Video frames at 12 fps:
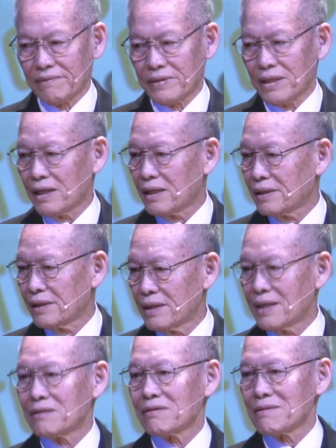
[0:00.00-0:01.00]
The
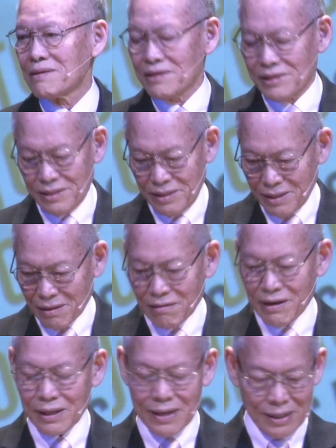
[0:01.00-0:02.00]
hedonist, the
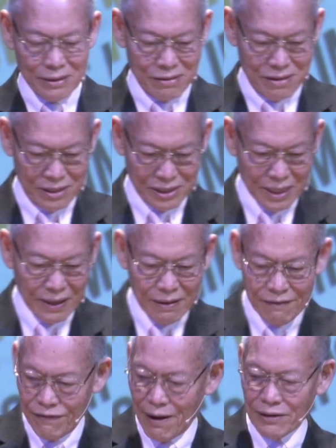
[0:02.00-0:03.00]
Greek hedonist,
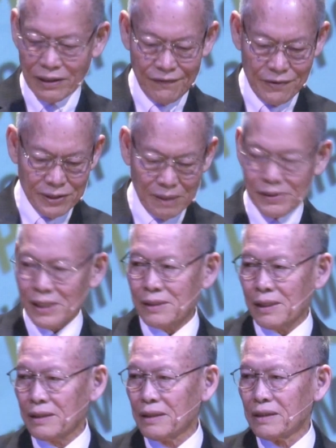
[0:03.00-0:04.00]
philosophers have said
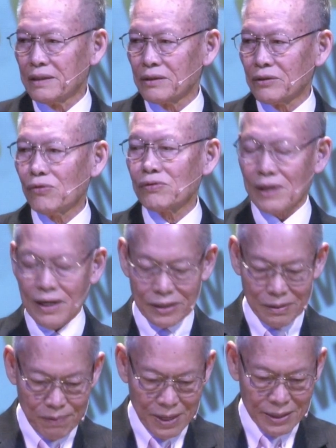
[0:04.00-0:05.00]
that two
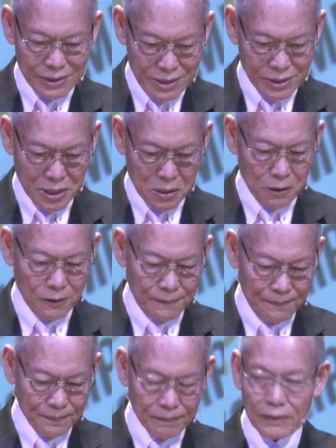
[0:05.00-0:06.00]
thousand plus years ago.
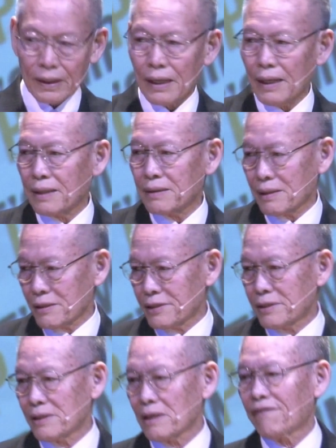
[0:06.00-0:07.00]
And that is
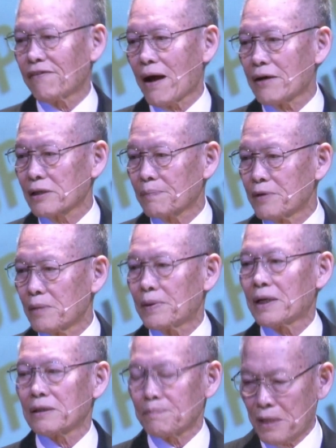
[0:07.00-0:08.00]
still a philosophy of a
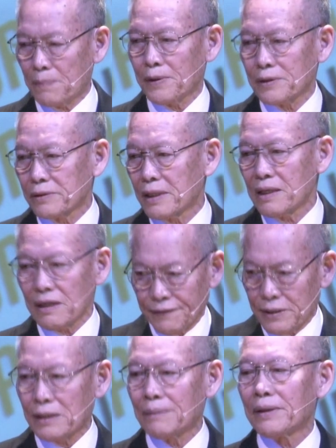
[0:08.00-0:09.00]
lot of people today,
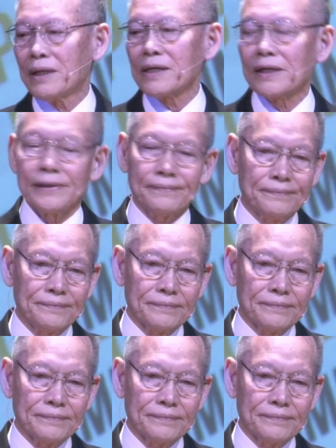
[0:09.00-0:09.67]
even in America.